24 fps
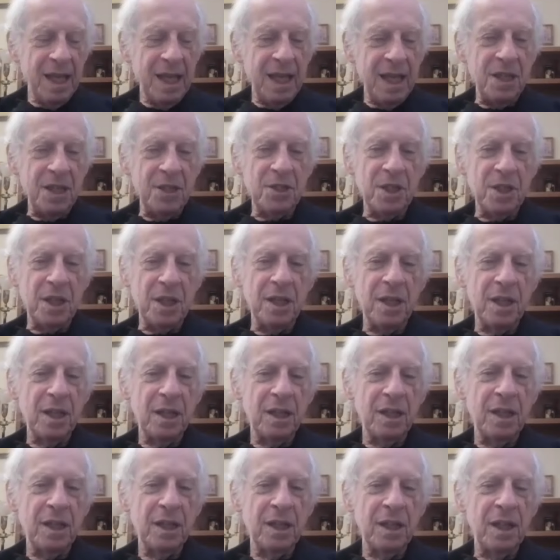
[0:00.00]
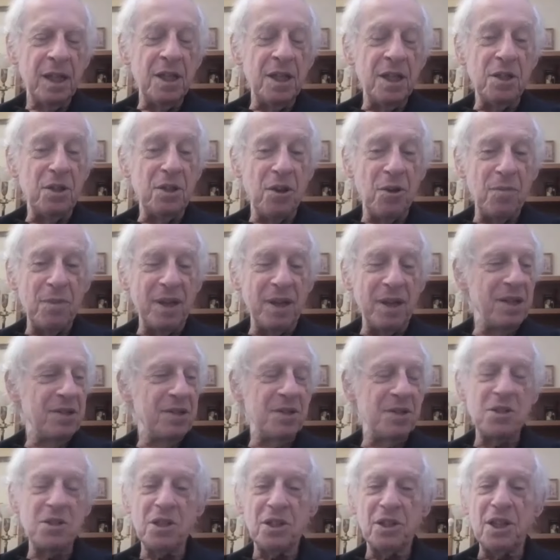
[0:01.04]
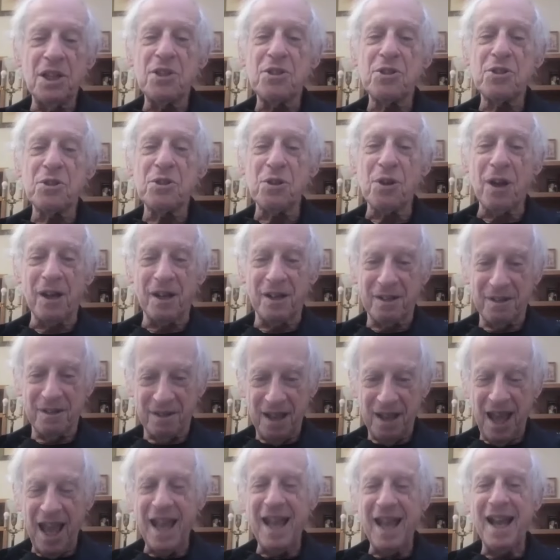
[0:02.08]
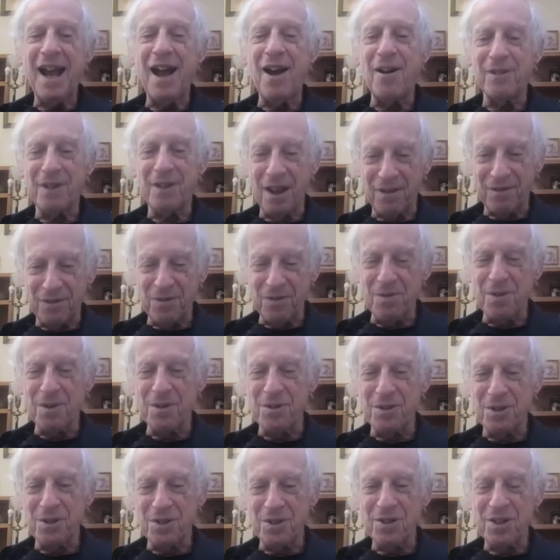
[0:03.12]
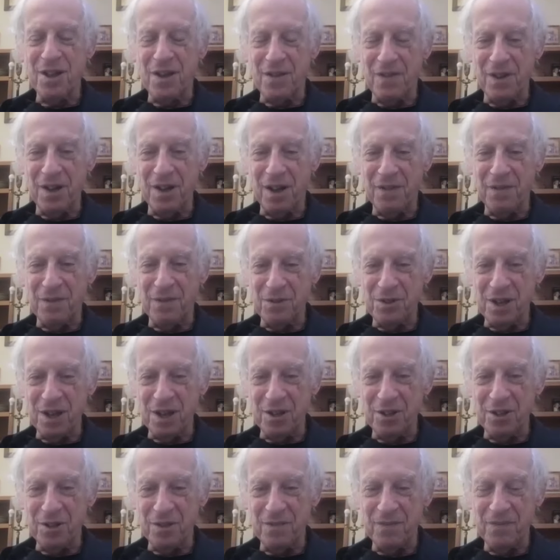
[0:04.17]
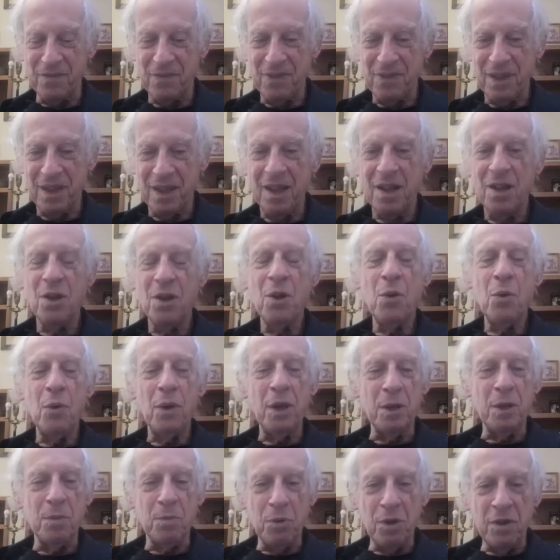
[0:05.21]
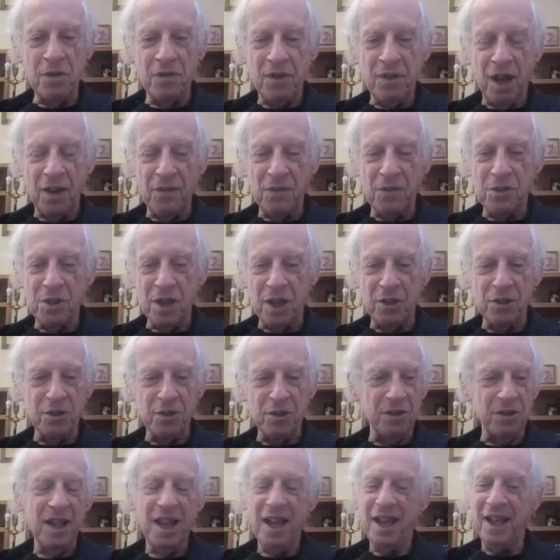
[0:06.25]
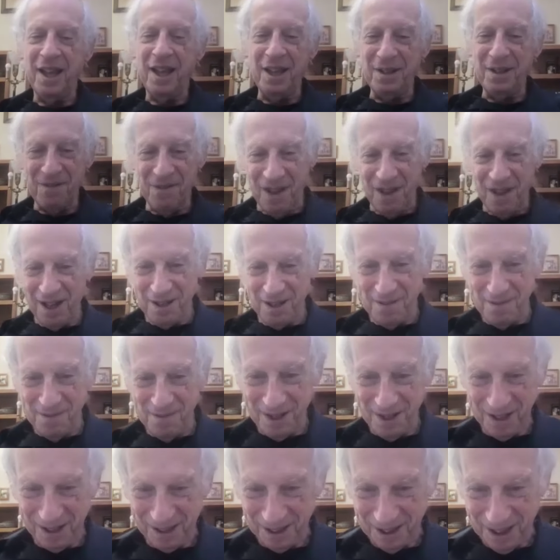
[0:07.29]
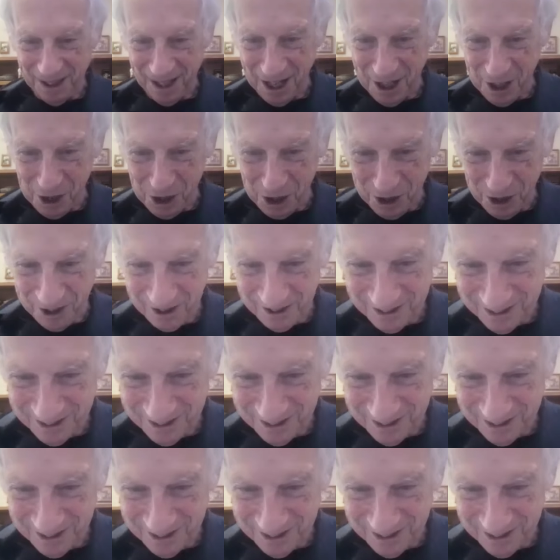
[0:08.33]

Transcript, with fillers: He said, He didn't know me. He says, Let's talk, hang out afterwards, let's have a conversation. We had a brief conversation. He invited me to lunch.